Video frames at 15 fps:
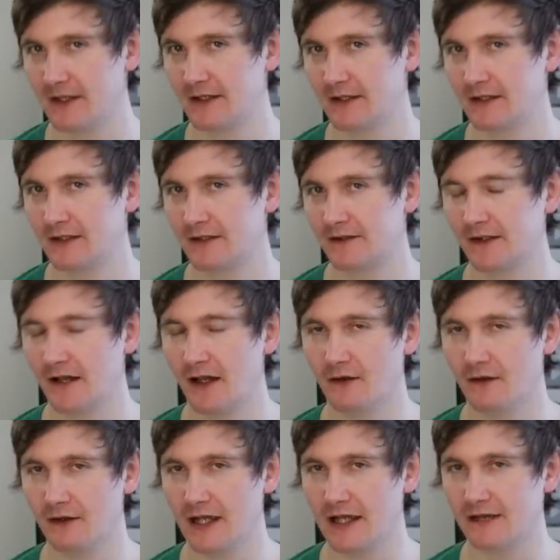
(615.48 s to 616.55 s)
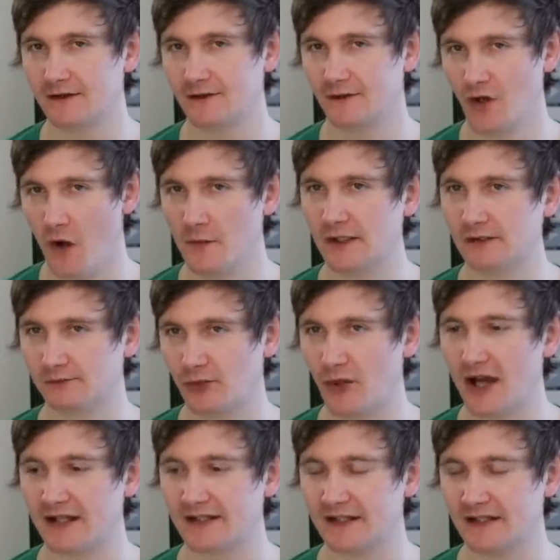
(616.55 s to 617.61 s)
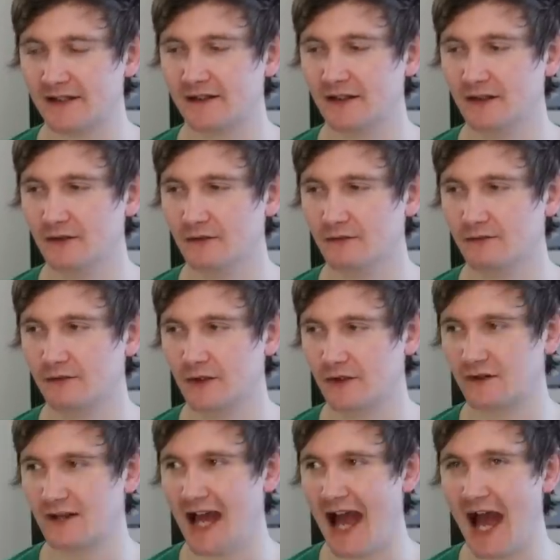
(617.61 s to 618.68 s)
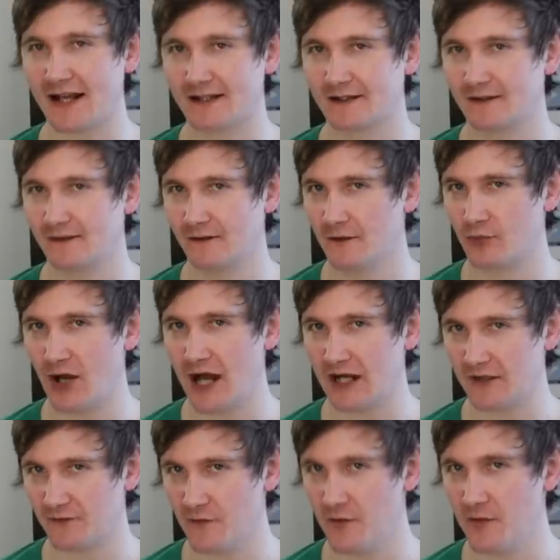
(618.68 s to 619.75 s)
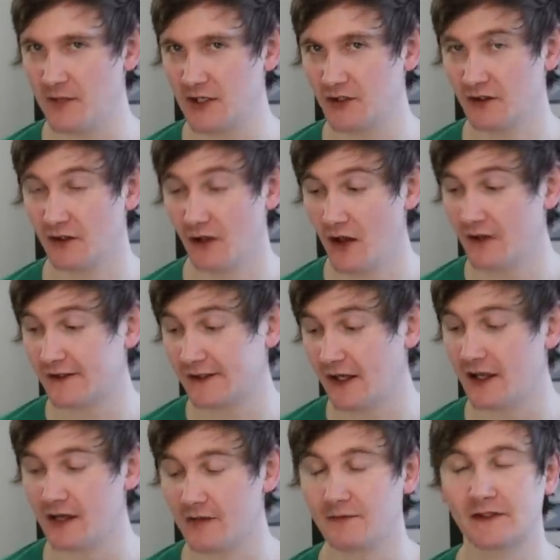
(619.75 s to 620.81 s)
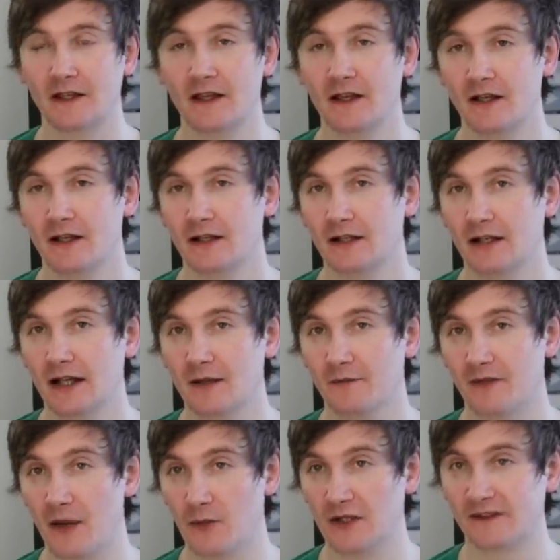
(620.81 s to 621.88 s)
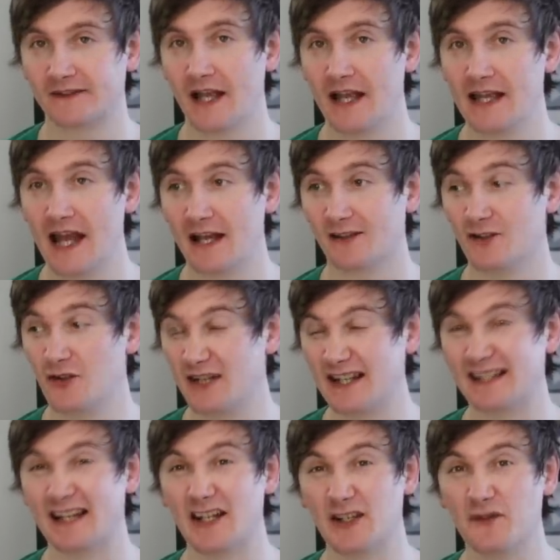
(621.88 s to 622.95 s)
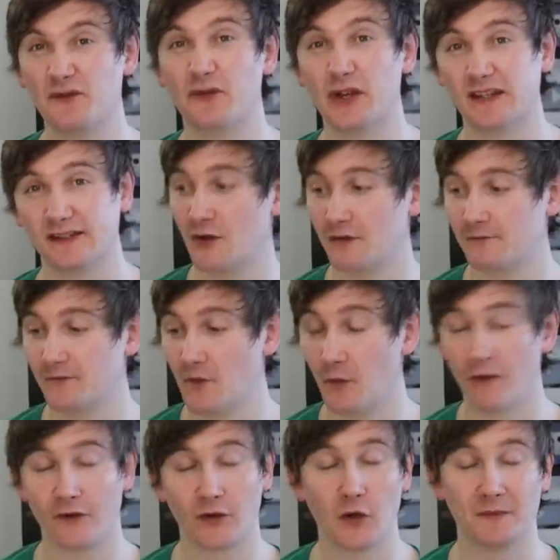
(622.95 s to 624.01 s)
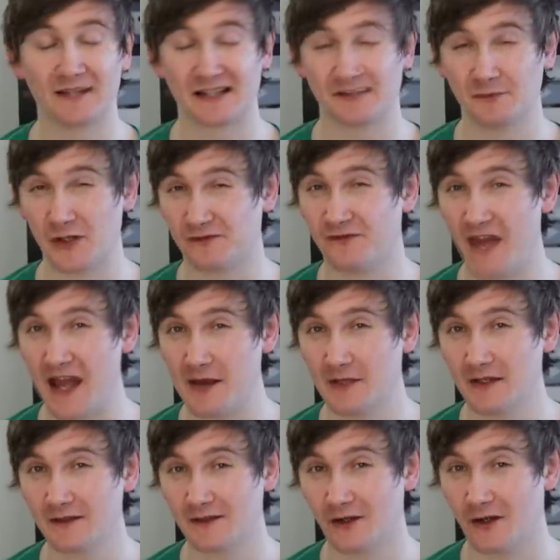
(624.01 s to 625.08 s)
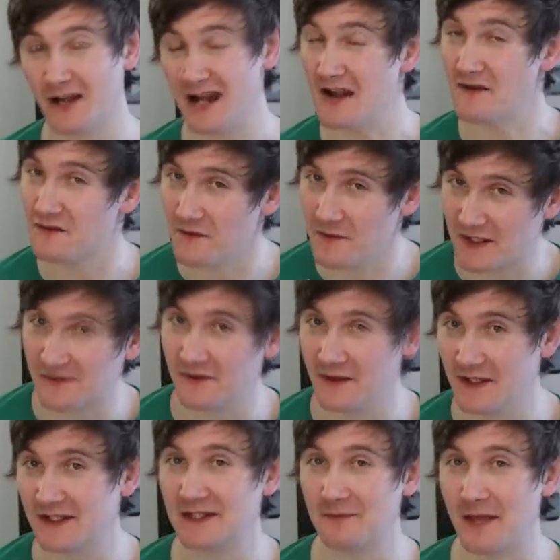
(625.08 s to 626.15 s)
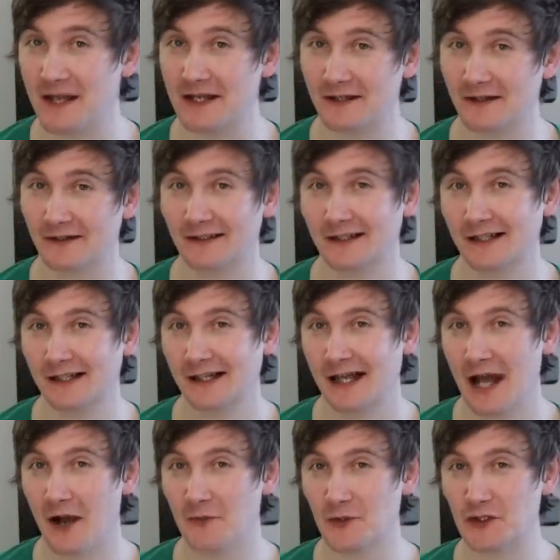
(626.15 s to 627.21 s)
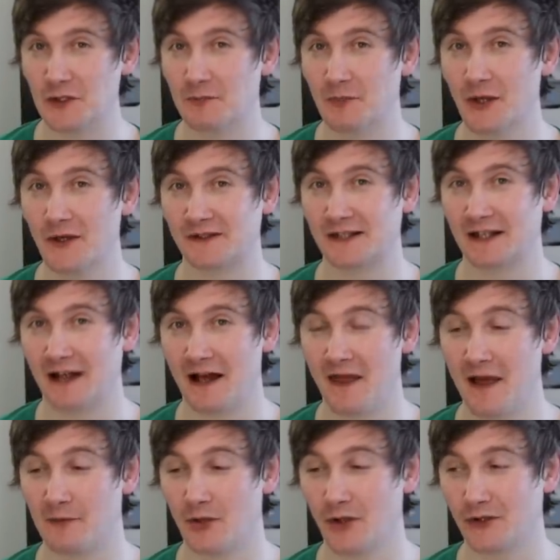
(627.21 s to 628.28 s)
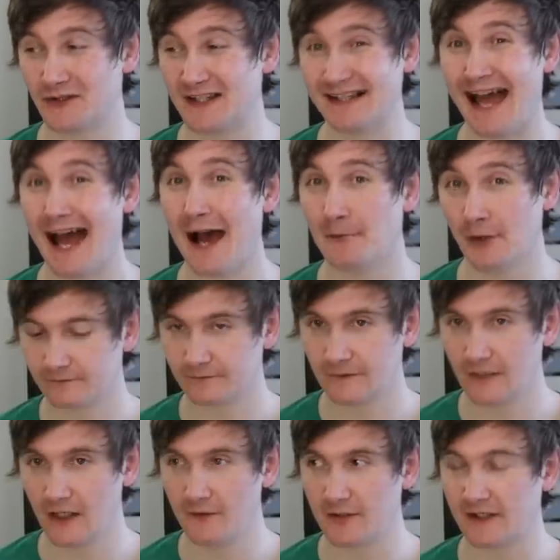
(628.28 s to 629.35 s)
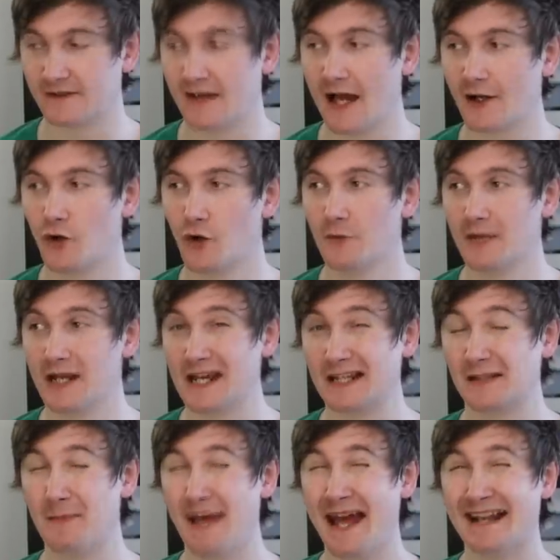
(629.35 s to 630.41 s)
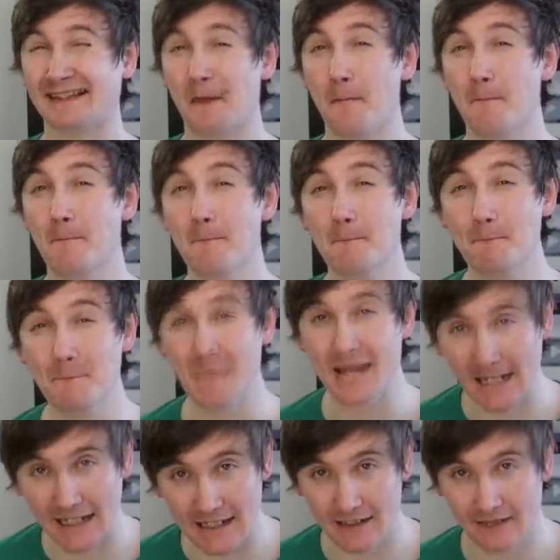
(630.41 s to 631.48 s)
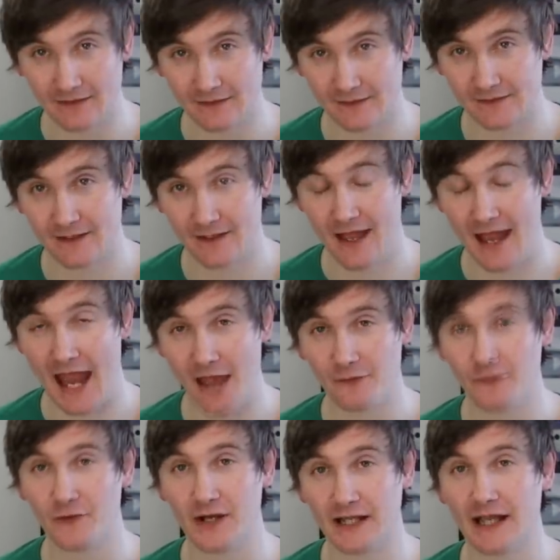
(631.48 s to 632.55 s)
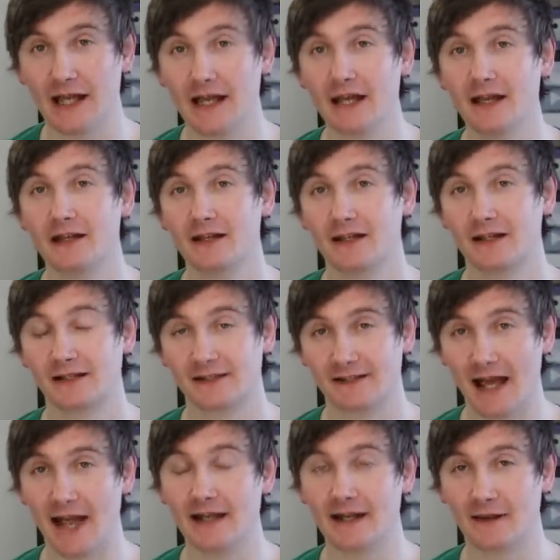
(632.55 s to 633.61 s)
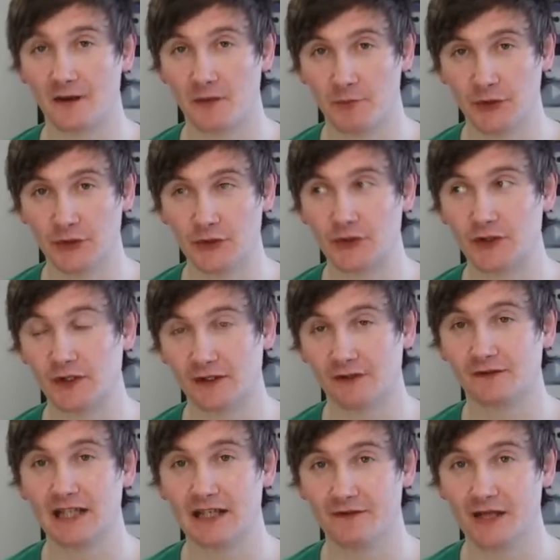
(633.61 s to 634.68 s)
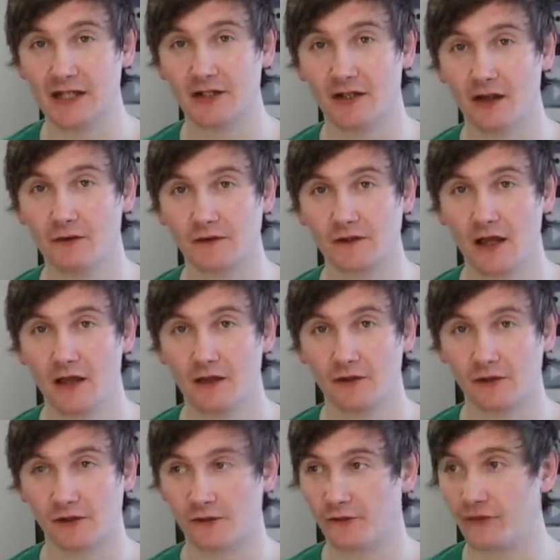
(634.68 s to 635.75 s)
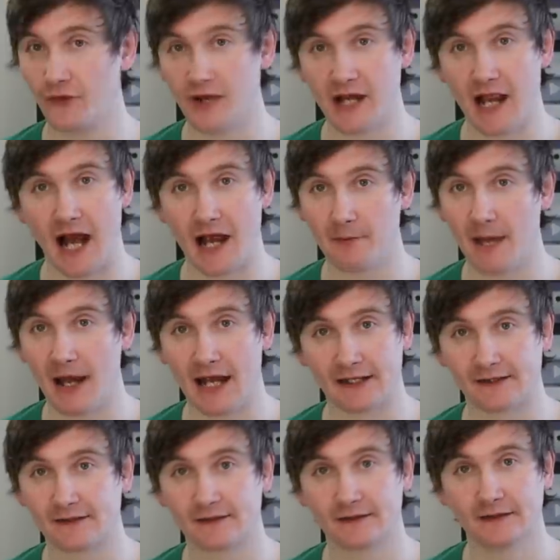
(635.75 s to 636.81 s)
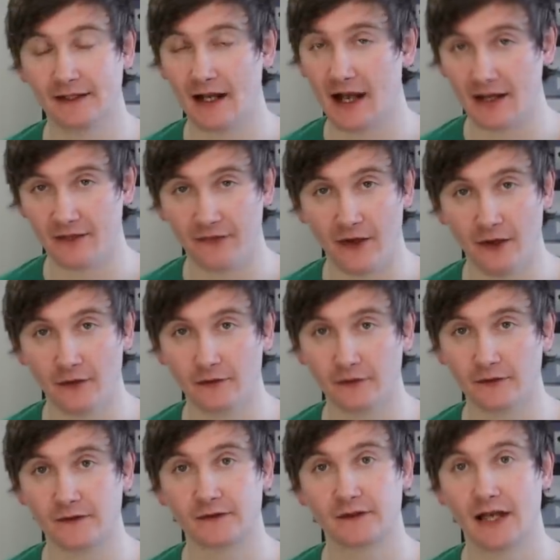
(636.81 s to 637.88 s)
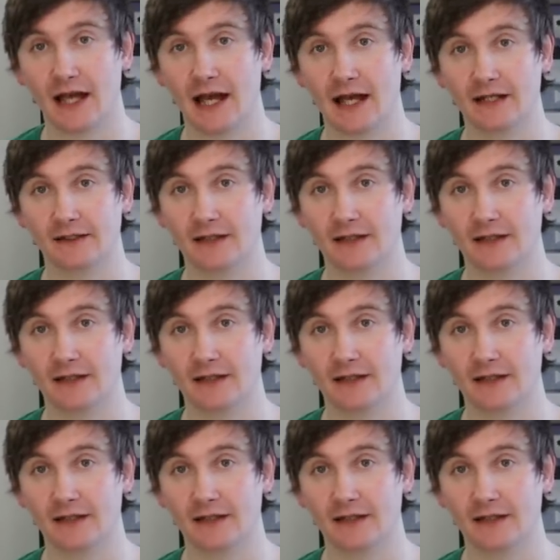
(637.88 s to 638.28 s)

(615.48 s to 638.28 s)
So it's yeah. common practice to just ask the brand for permission. And a lot of times, um, they will say yes and usually send you free stuff. And one of the companies that's most famous or infamous for this, depending on how much you personally like their products, is Apple, uh, because that company spends millions every year sending the productions of TV shows just free iPads and iPhones uh, mm.